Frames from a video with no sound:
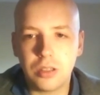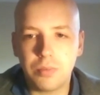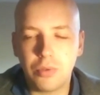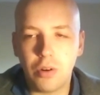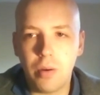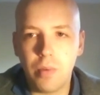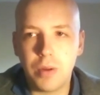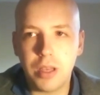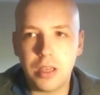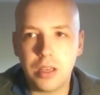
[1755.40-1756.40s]

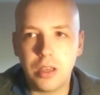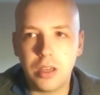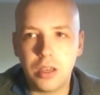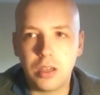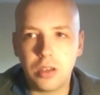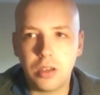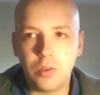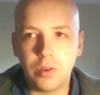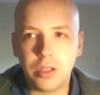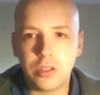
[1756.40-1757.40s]
probably
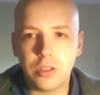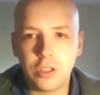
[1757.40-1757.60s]
going to